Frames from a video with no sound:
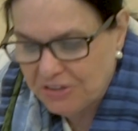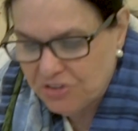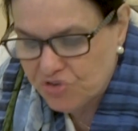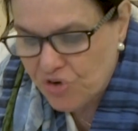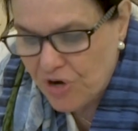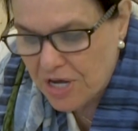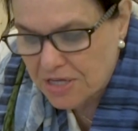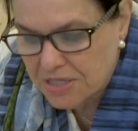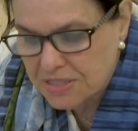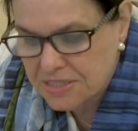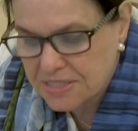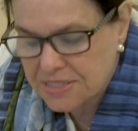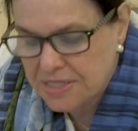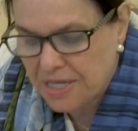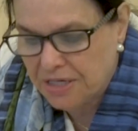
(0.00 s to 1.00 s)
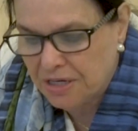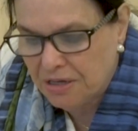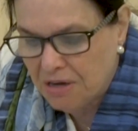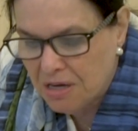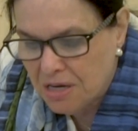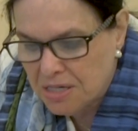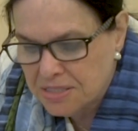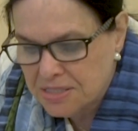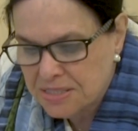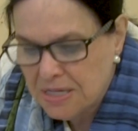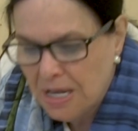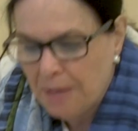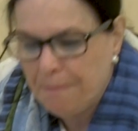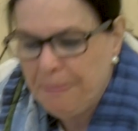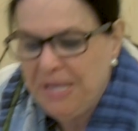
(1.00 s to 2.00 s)
trucks and cars
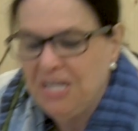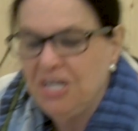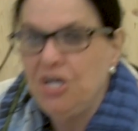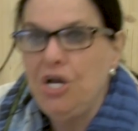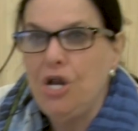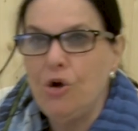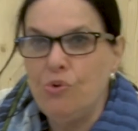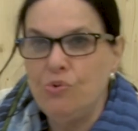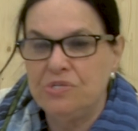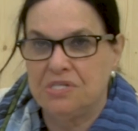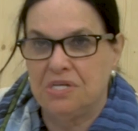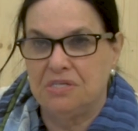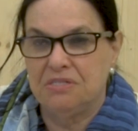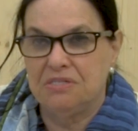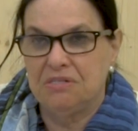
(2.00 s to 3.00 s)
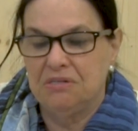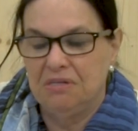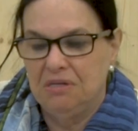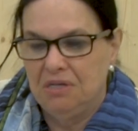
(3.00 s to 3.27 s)
being loaded